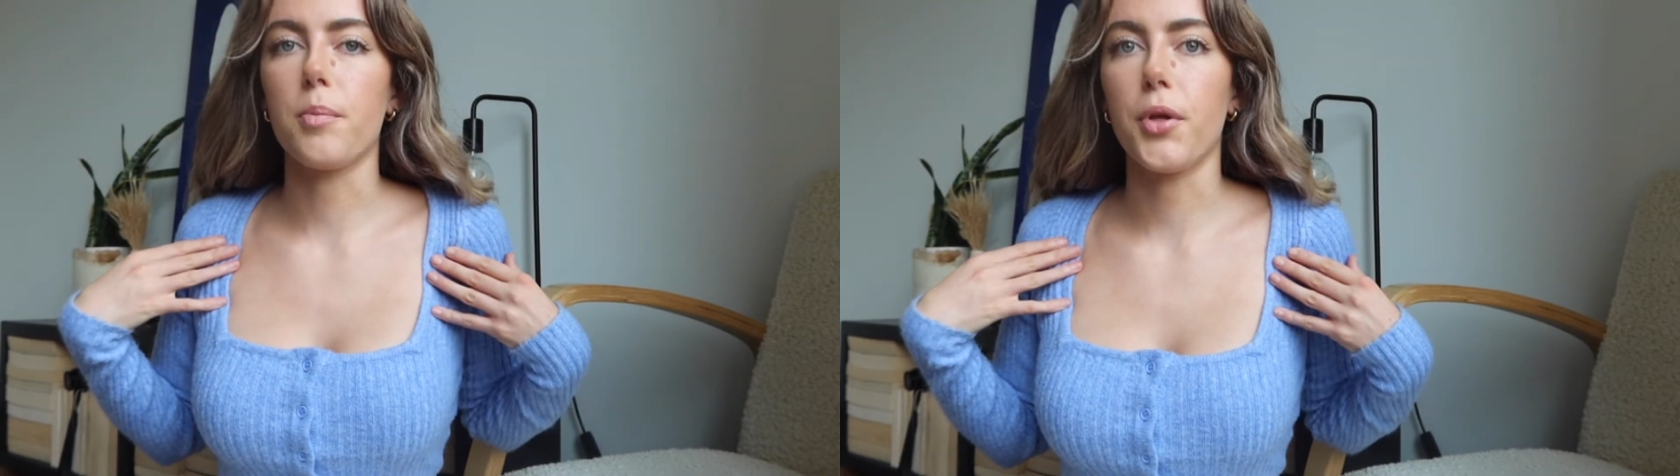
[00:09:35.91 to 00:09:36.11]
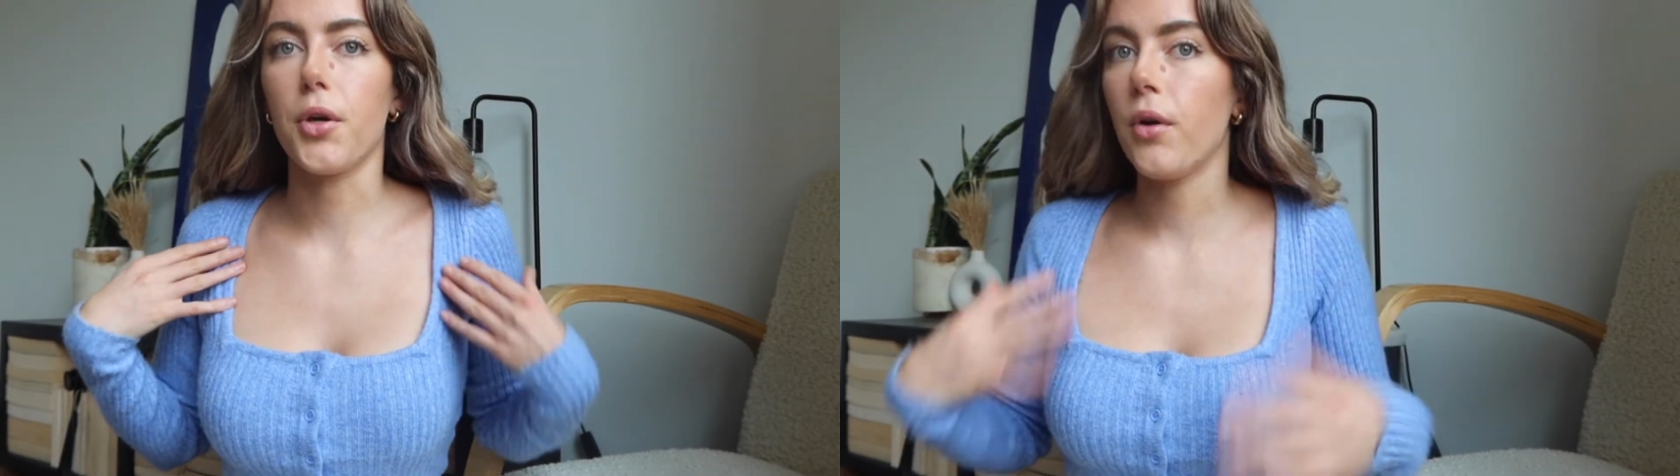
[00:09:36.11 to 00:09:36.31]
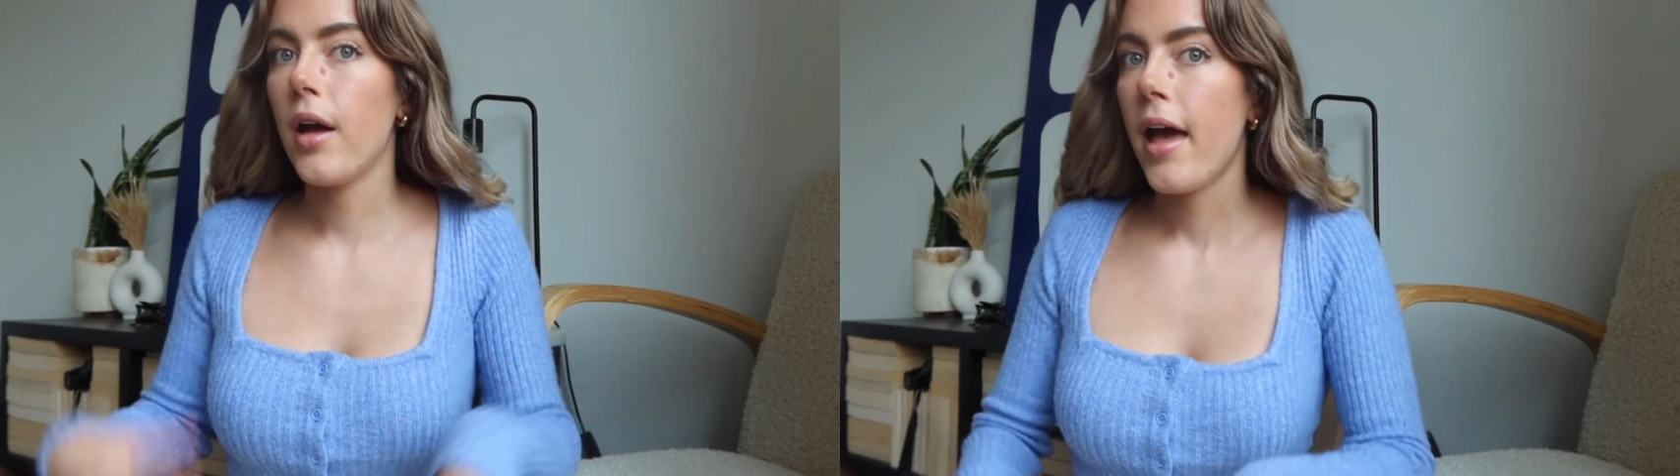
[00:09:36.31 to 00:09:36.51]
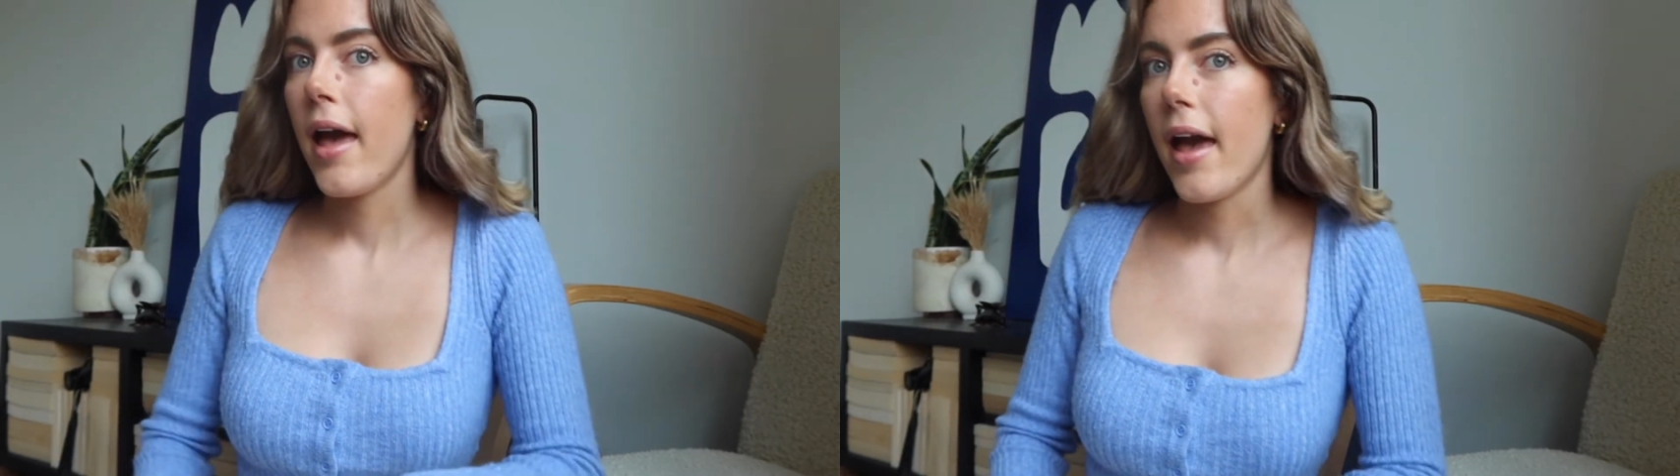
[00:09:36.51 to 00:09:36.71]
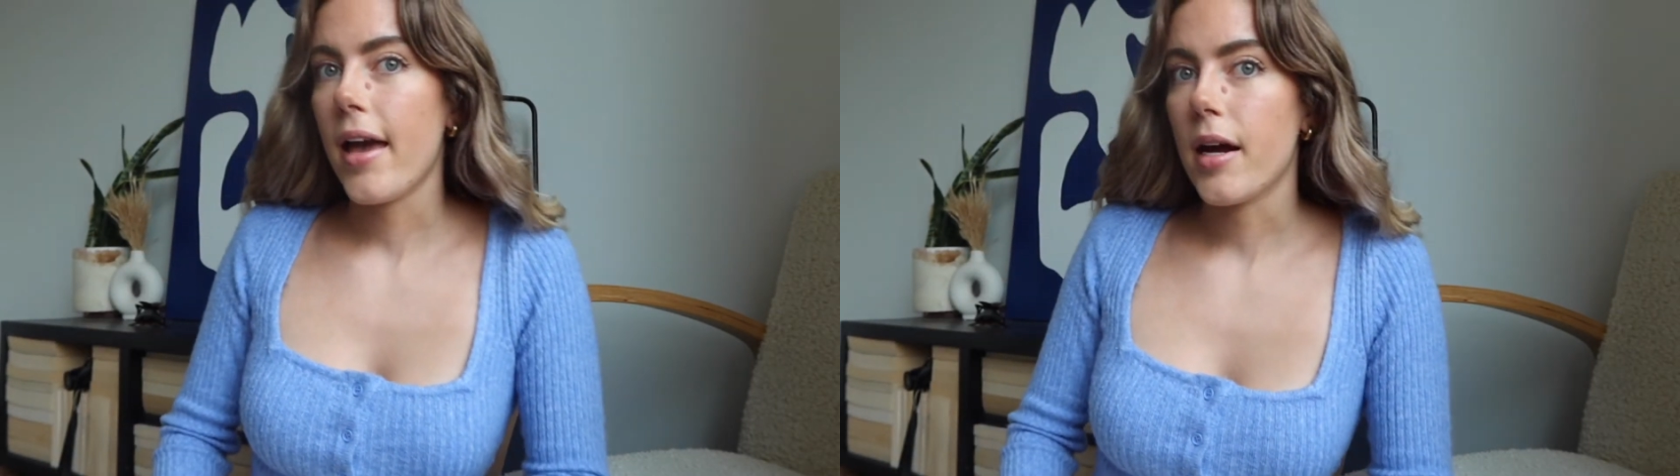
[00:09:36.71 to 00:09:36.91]
blue,
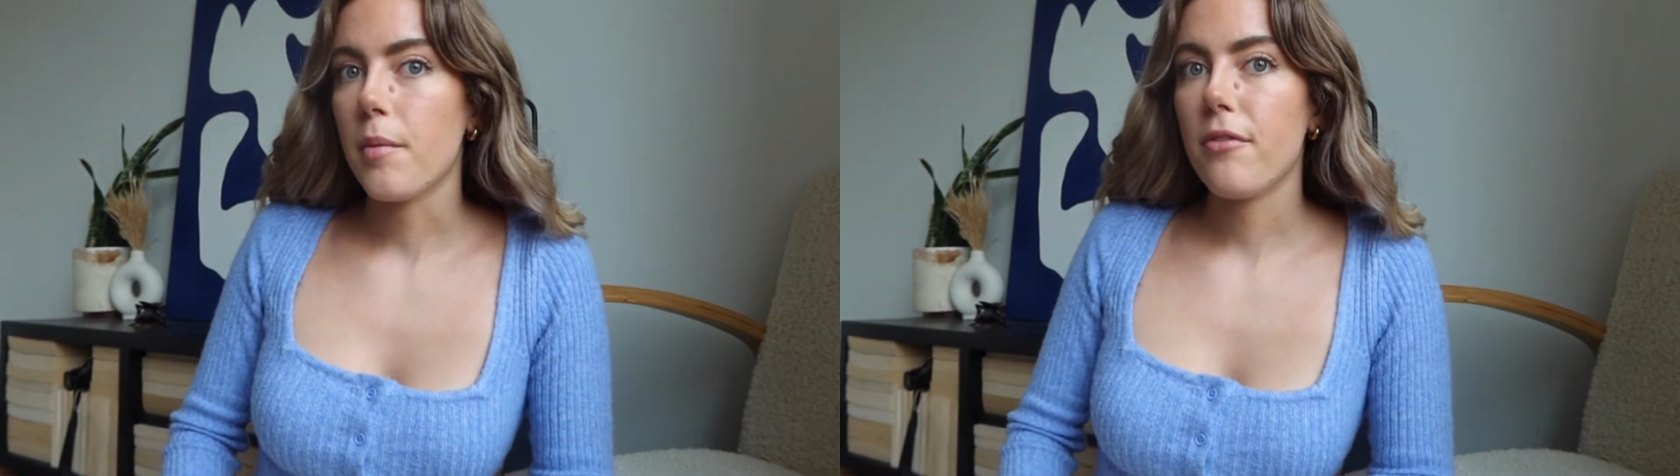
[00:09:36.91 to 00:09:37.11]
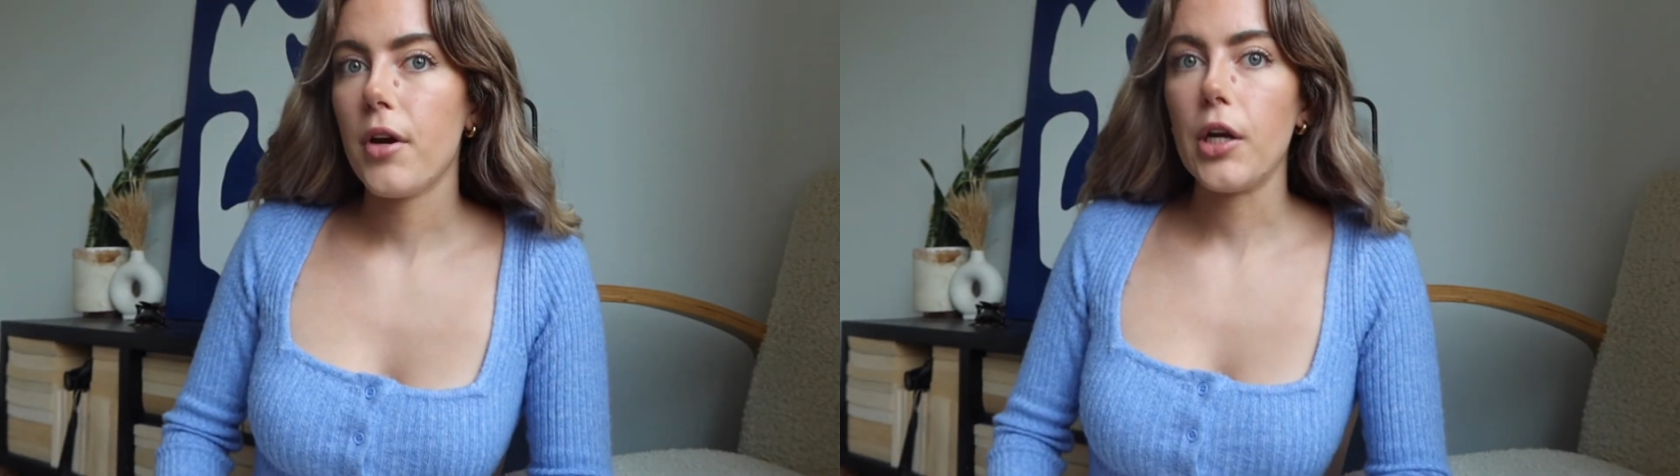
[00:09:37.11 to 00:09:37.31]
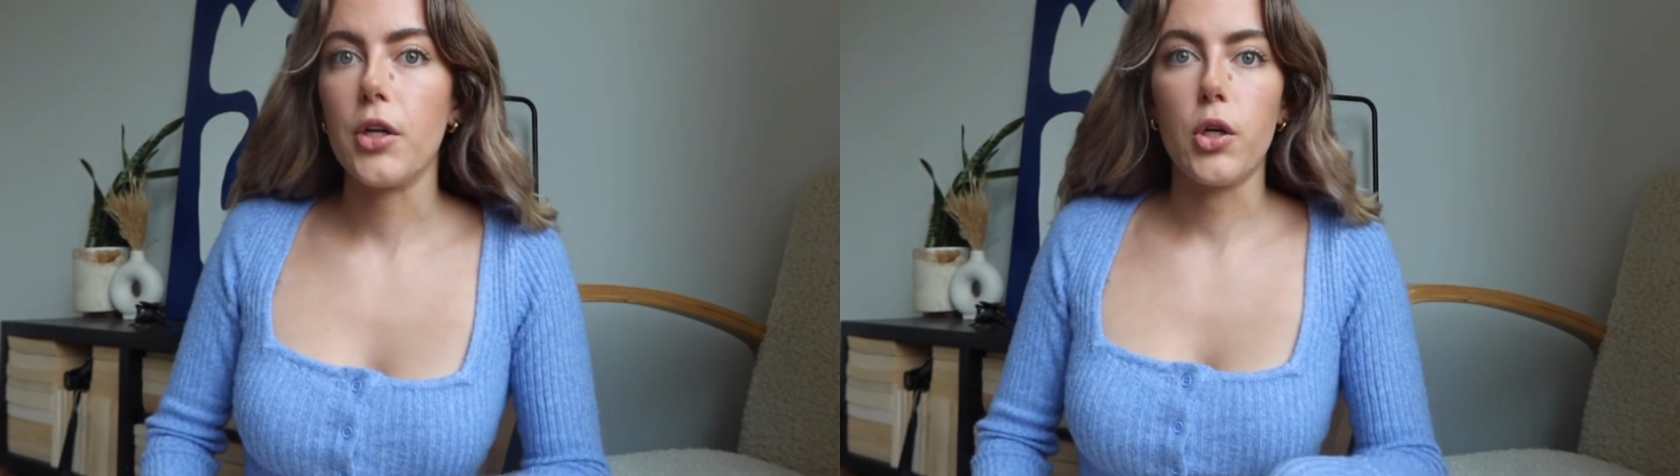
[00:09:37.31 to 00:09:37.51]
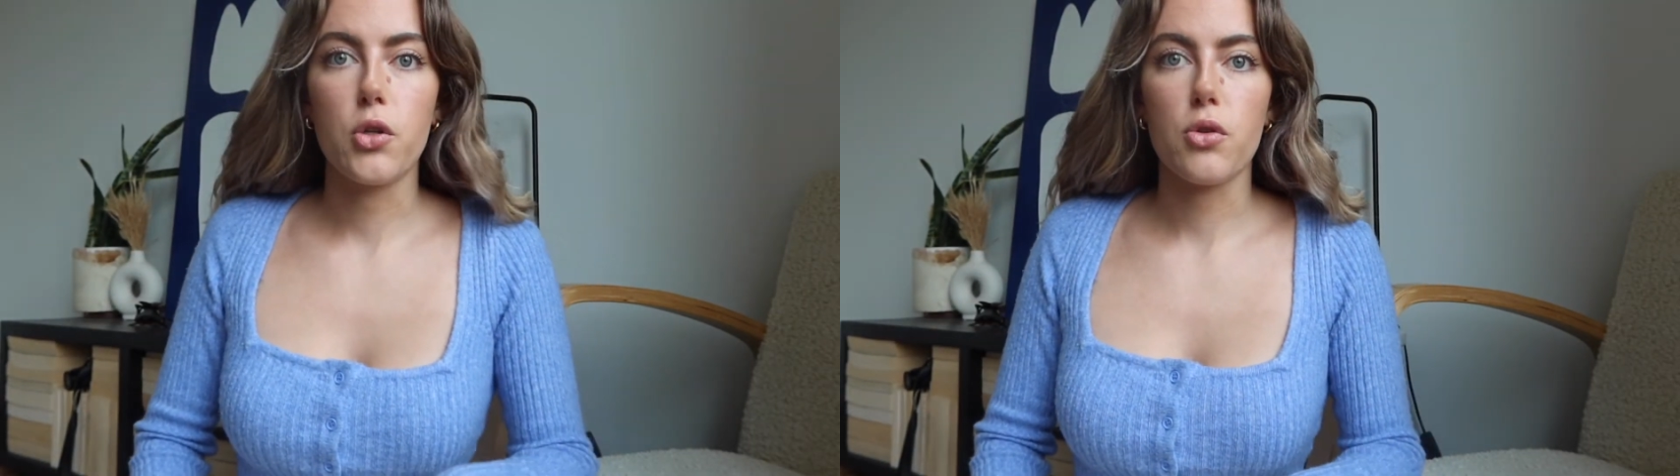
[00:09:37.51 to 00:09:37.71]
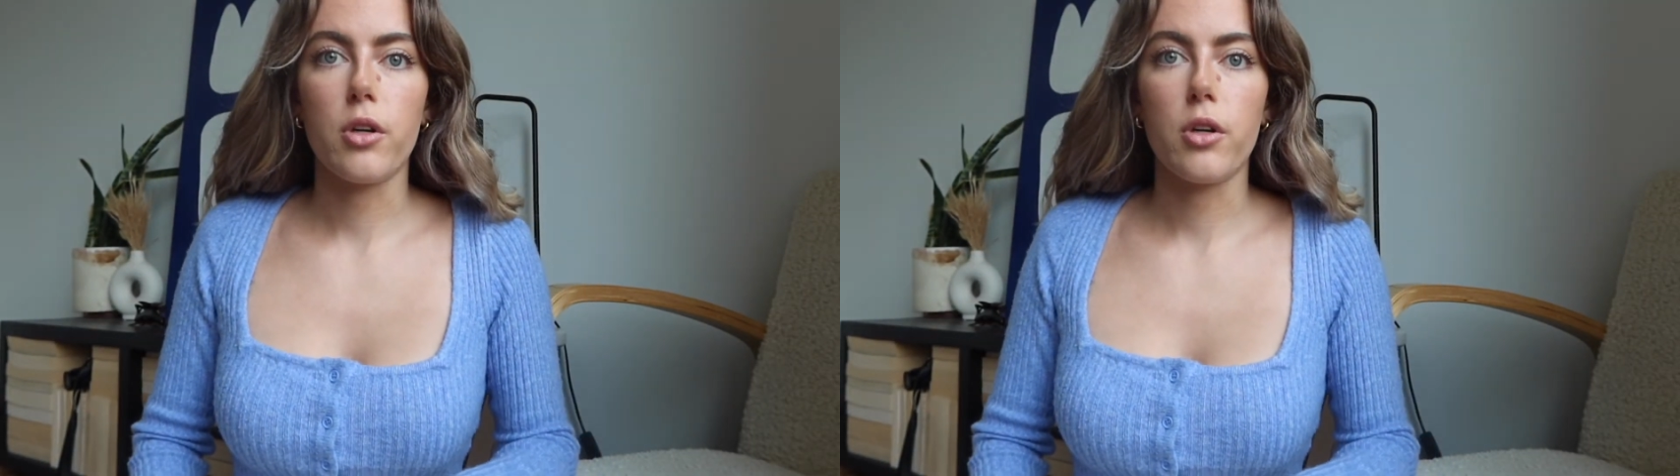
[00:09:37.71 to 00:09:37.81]
and I'm a very neutral